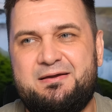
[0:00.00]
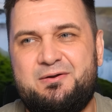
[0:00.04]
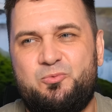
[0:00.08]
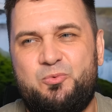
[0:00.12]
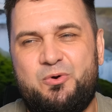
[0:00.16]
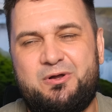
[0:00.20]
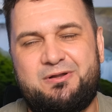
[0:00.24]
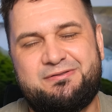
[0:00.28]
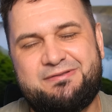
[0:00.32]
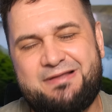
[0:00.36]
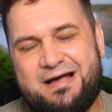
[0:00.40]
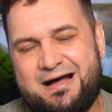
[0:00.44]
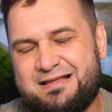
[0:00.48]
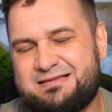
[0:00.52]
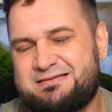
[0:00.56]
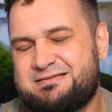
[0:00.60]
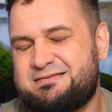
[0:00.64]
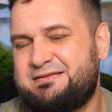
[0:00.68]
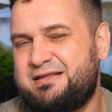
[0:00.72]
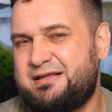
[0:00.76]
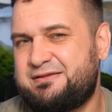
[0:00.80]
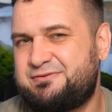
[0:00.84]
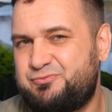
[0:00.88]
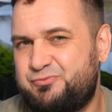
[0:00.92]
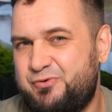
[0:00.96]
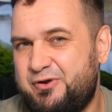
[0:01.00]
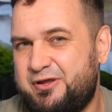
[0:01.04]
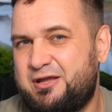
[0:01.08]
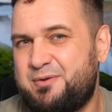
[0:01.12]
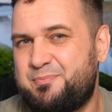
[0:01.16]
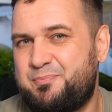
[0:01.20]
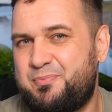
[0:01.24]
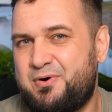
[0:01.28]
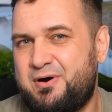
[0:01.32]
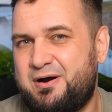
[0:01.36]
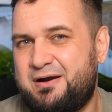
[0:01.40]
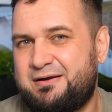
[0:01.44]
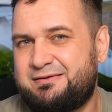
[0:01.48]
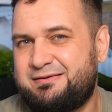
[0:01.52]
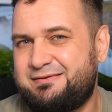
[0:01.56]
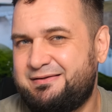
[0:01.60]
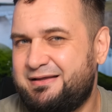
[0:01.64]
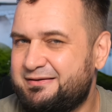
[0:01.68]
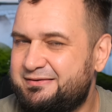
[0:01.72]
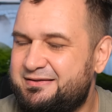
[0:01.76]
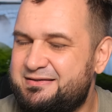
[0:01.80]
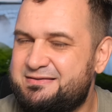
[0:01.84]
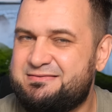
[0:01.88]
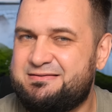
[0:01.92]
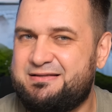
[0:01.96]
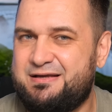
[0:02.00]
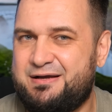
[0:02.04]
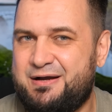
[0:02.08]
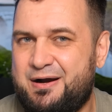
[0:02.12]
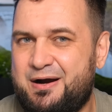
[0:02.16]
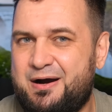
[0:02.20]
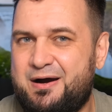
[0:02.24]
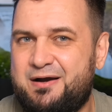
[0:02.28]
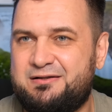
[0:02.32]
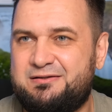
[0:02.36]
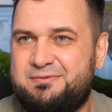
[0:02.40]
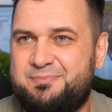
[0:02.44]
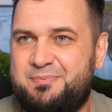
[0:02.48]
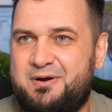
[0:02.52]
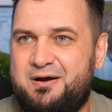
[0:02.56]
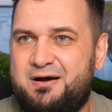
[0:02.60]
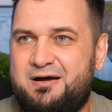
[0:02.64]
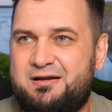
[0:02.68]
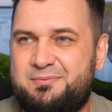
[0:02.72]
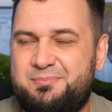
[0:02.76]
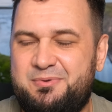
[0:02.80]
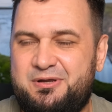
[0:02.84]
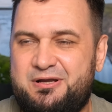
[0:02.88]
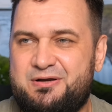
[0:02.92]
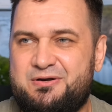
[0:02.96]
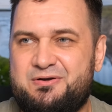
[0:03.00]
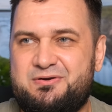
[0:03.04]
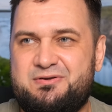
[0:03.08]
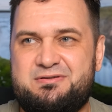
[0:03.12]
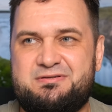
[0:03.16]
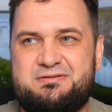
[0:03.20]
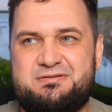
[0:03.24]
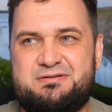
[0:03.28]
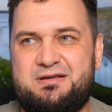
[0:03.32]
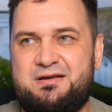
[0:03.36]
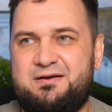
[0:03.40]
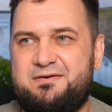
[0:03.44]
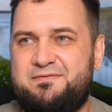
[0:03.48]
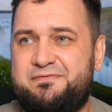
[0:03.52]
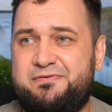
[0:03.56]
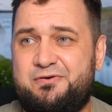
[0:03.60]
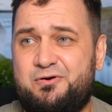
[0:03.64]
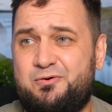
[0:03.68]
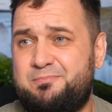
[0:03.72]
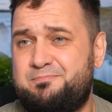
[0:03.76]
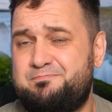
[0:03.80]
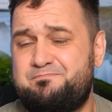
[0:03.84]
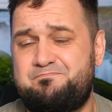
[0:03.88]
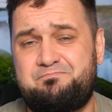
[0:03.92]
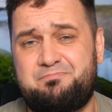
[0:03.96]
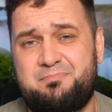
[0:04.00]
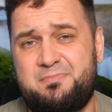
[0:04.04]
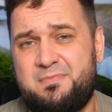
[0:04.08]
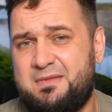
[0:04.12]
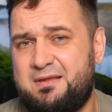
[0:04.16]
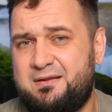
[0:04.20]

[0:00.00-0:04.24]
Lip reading: Well, that's the tricky part, that is the hard part, because from